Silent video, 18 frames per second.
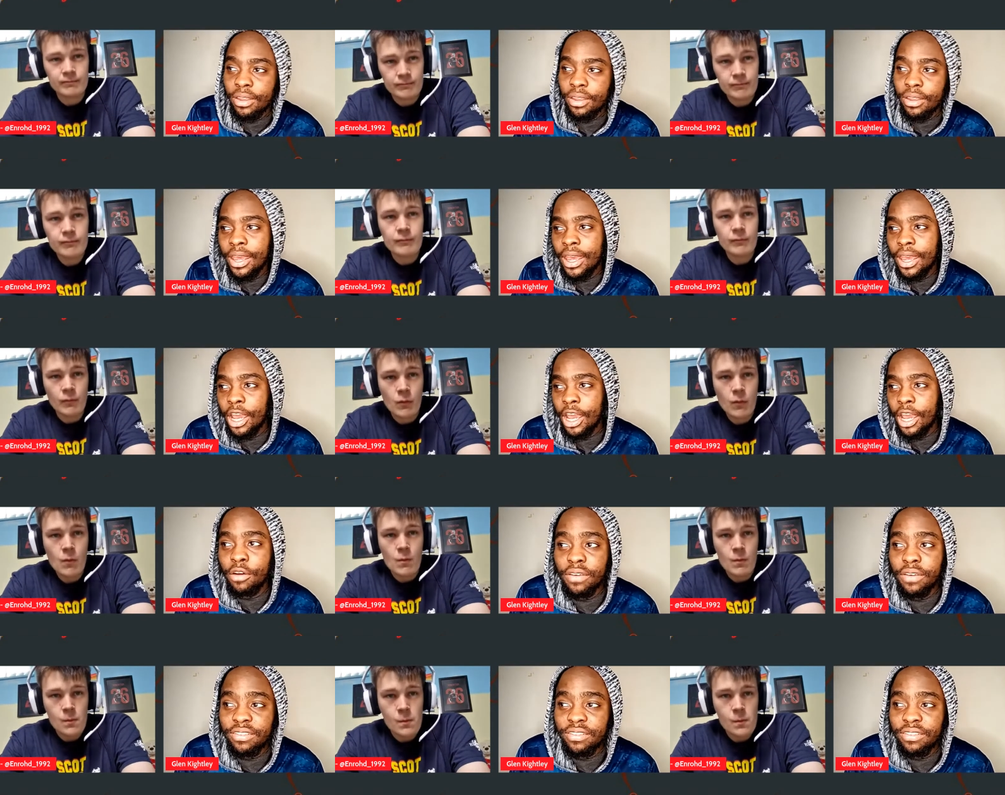Speaker 1: And
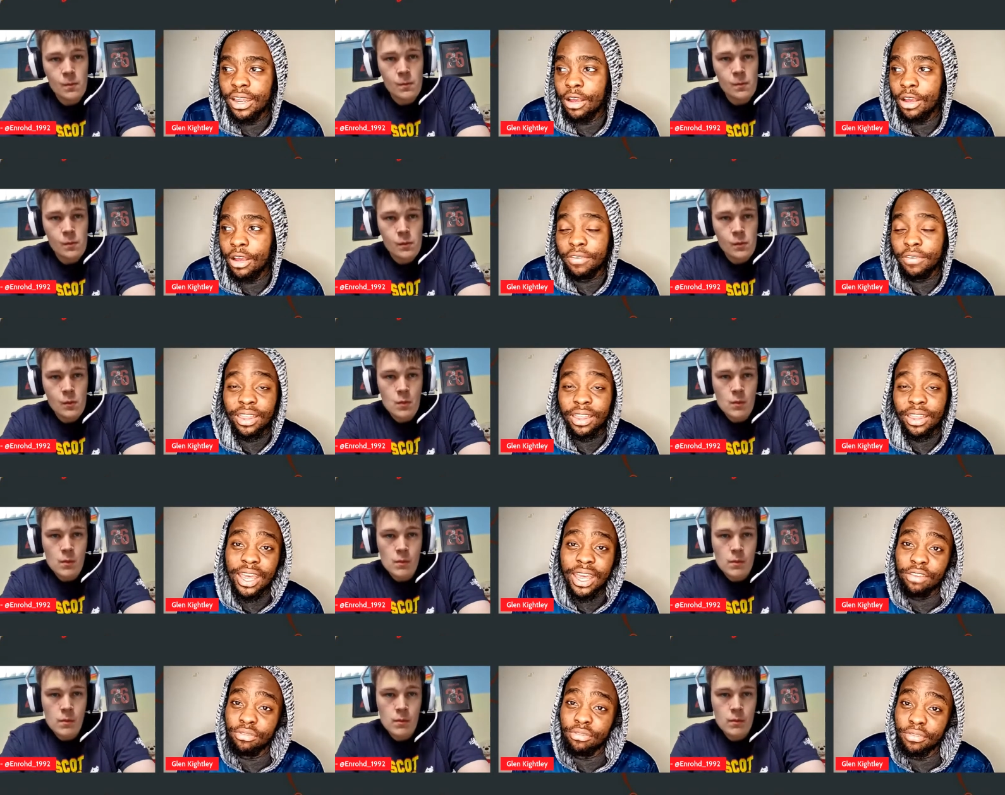obviously, over the years,
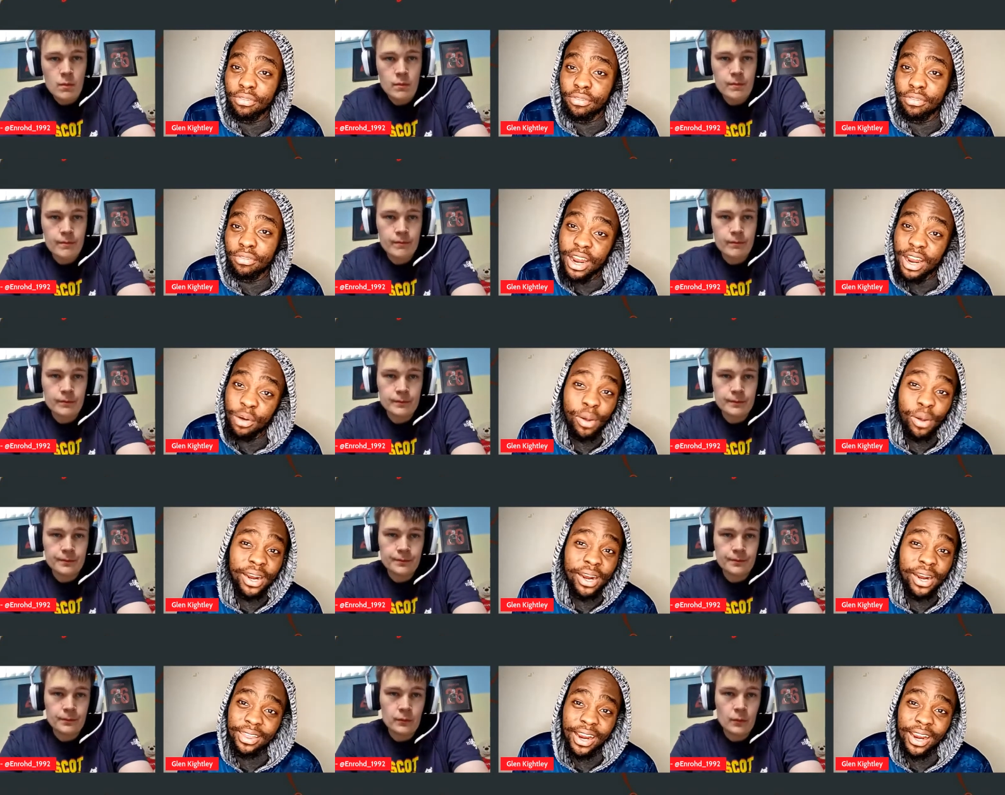we've not done well in the
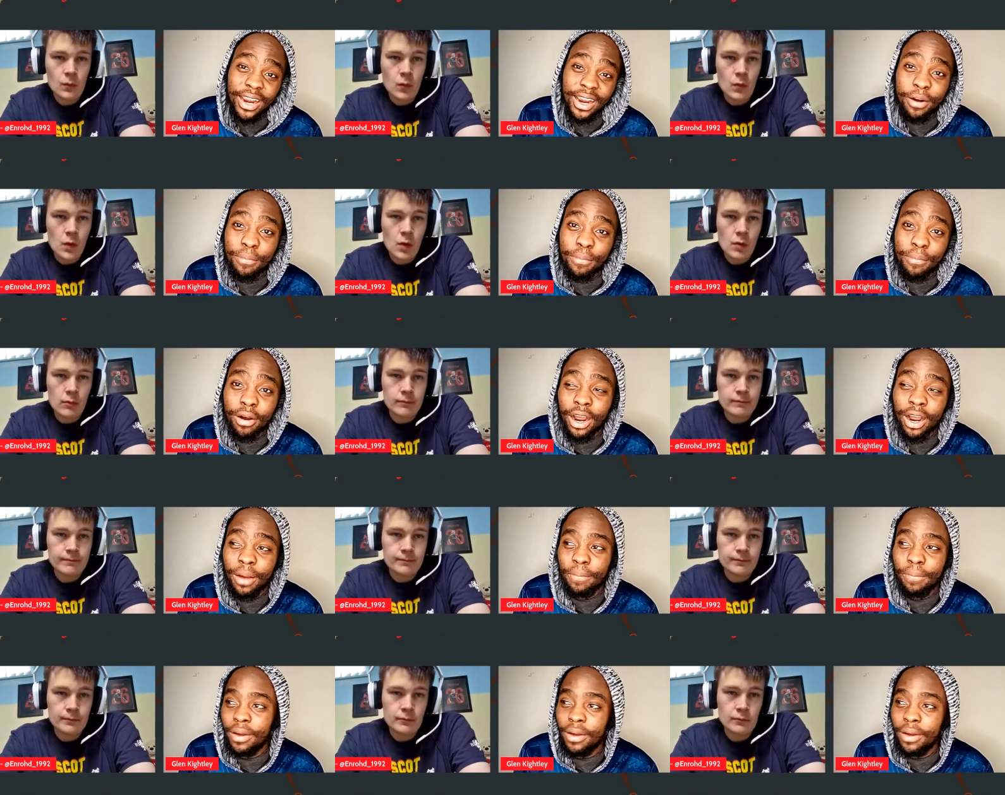Carabao Cup
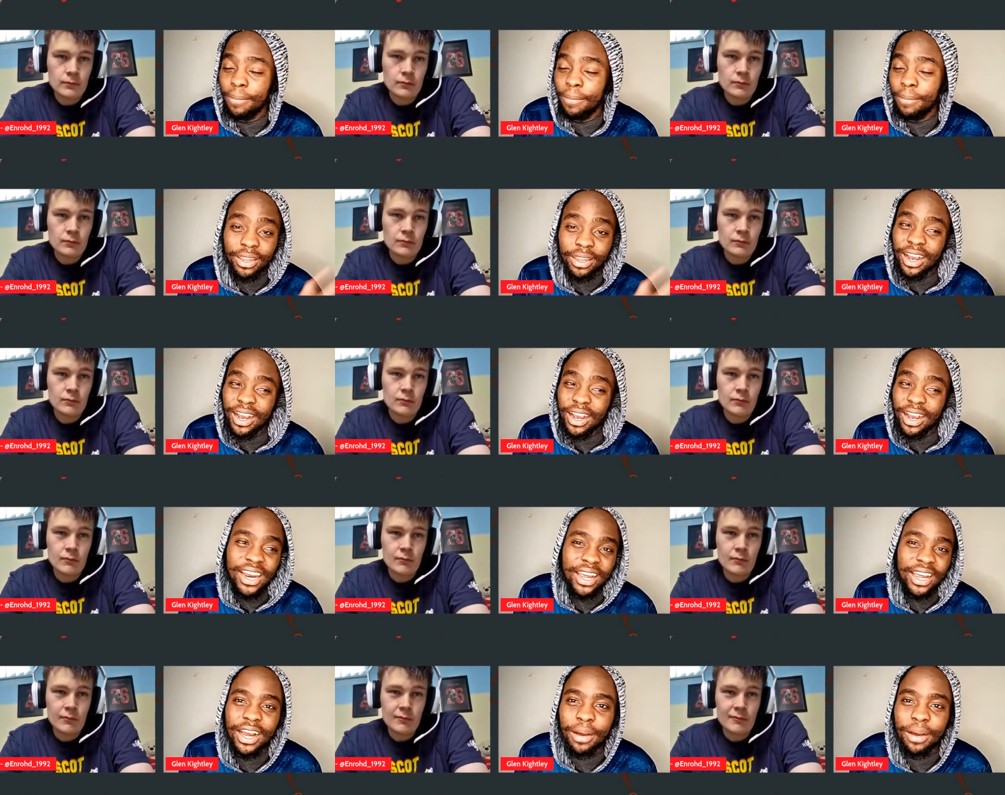um, and the Carling
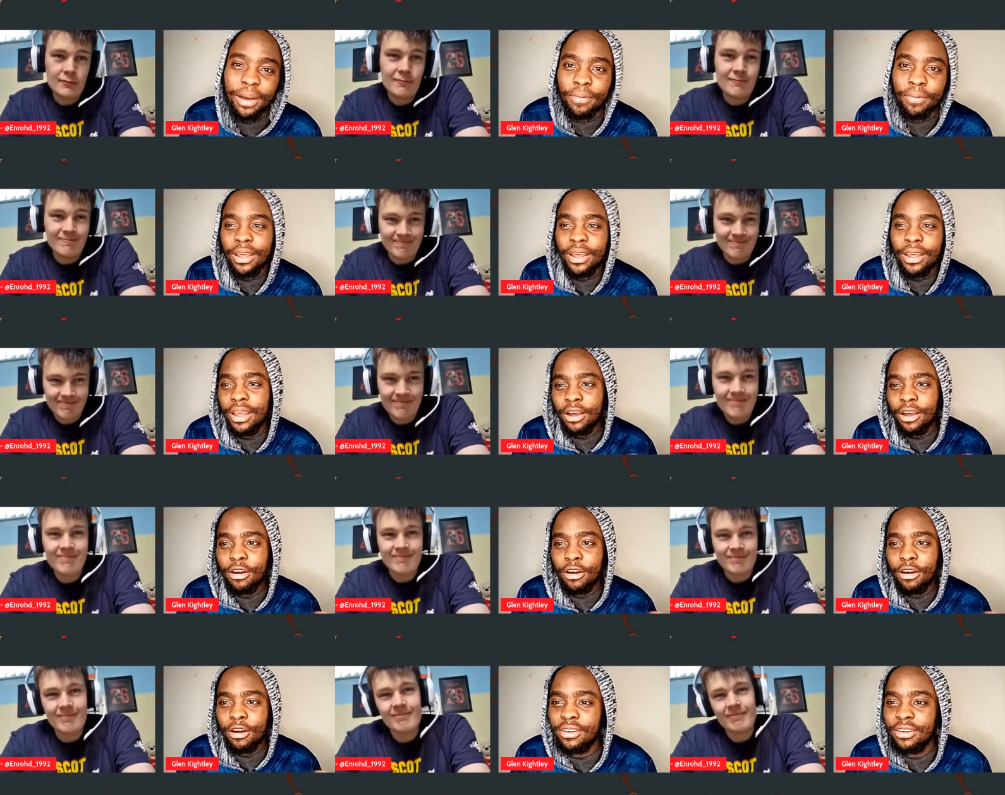Cup.
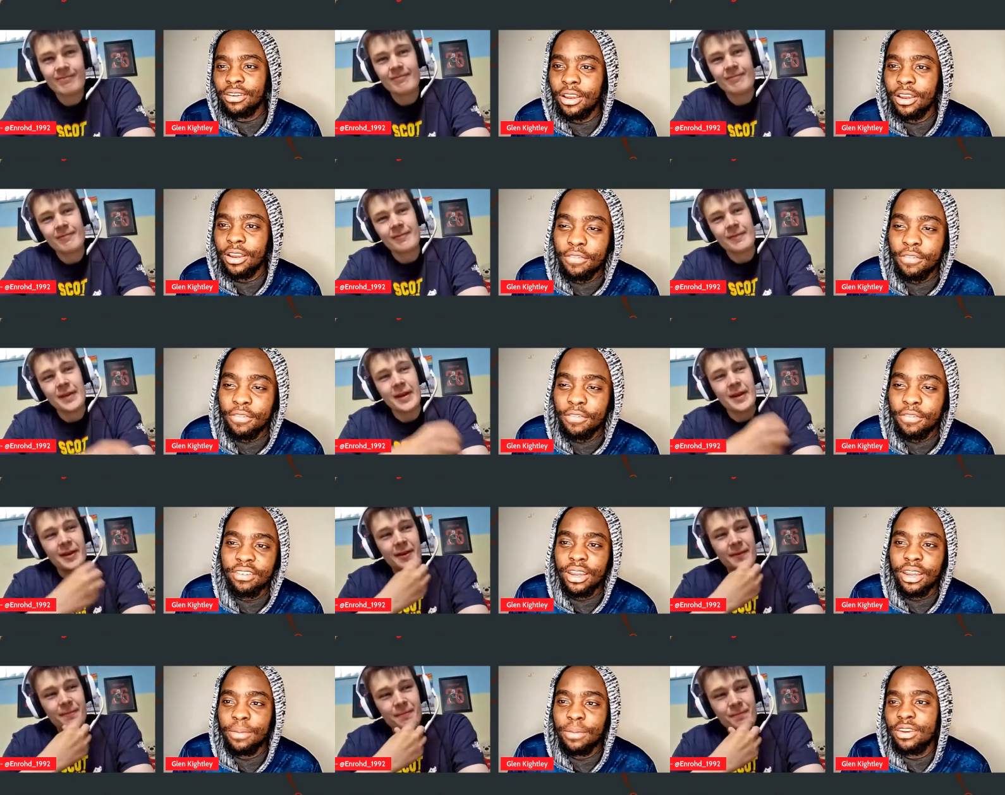Obviously, different yeah.
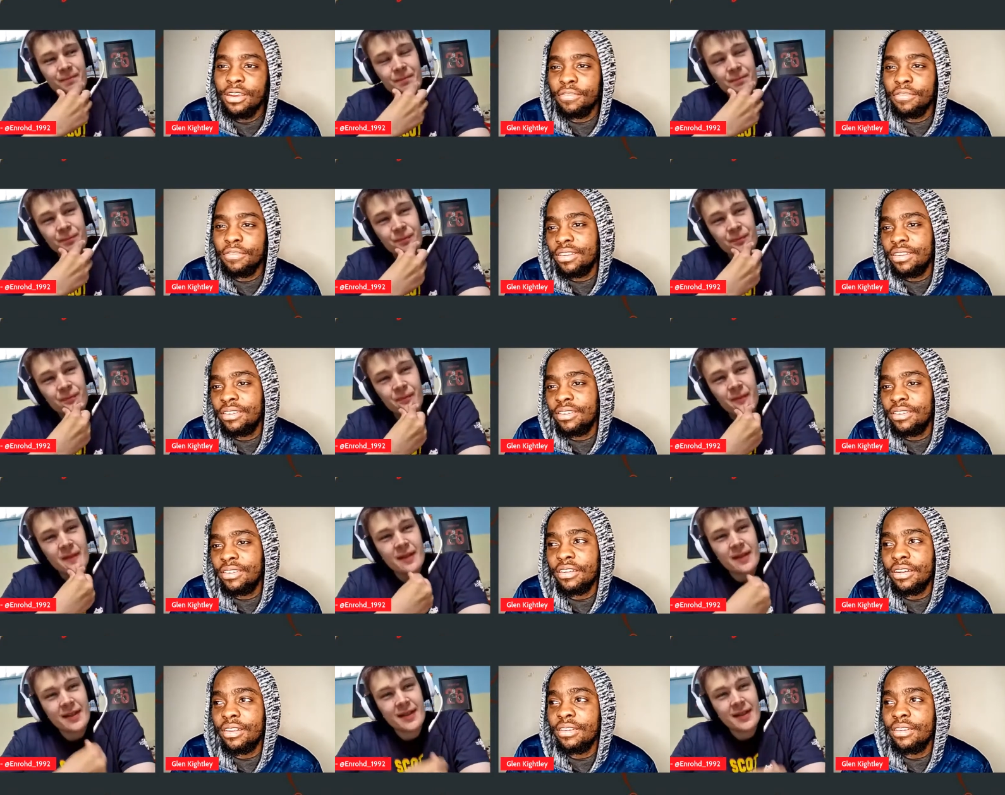teams, different
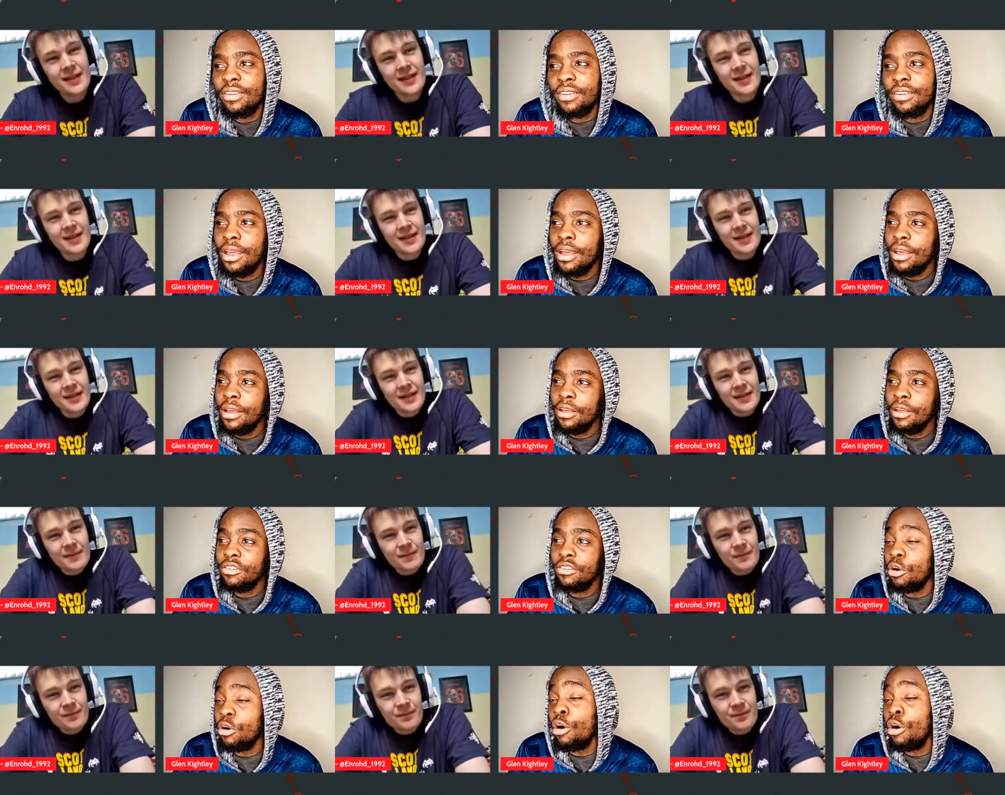seasons. So,
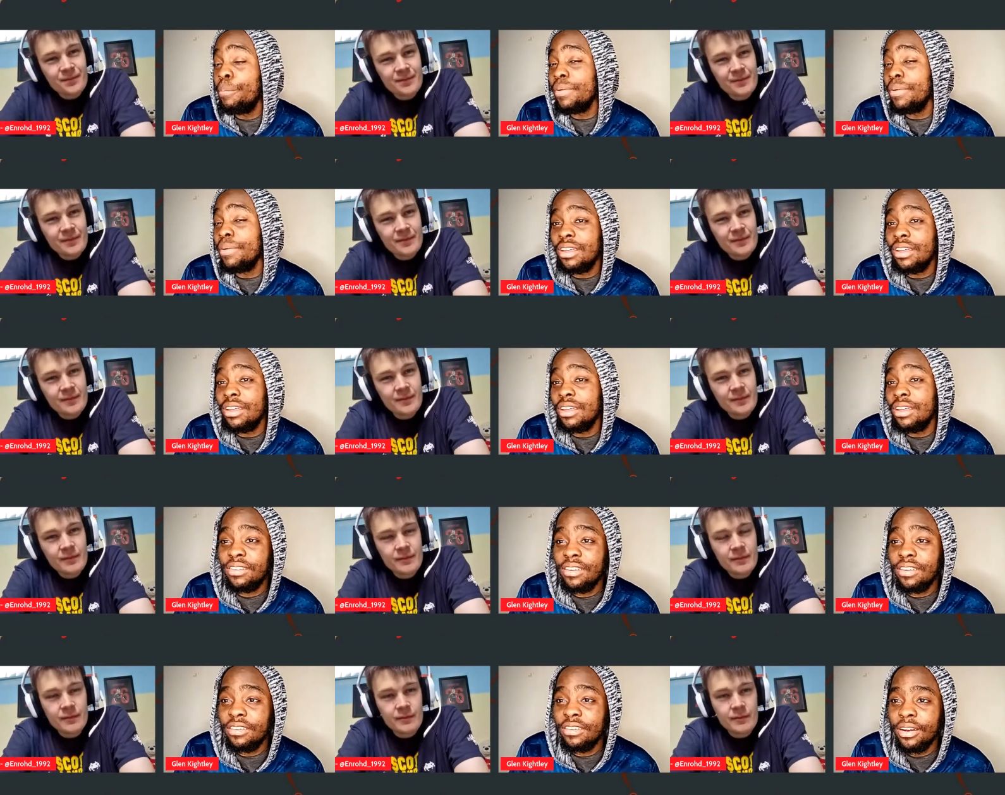hoping this
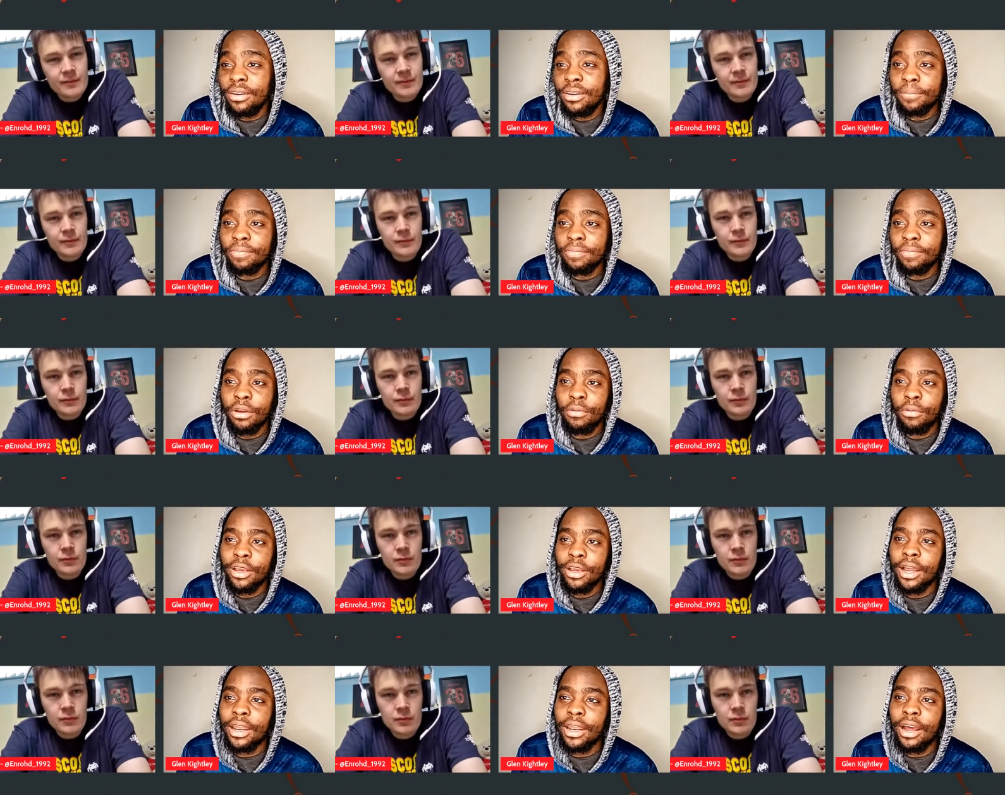season we can
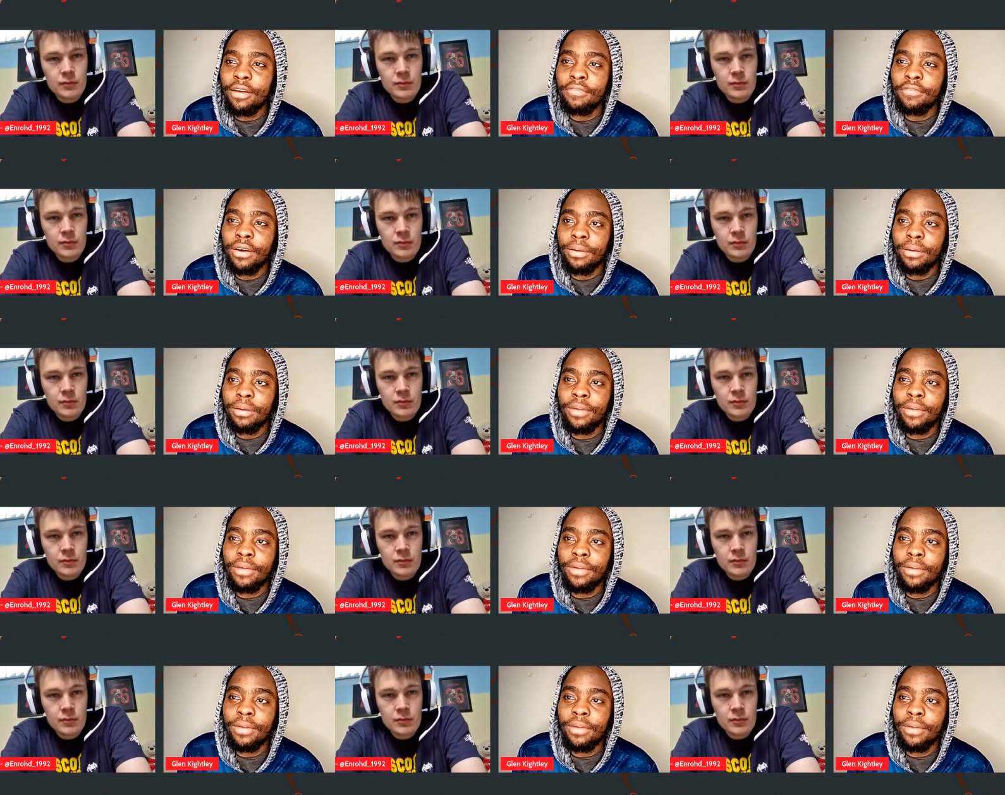have um, a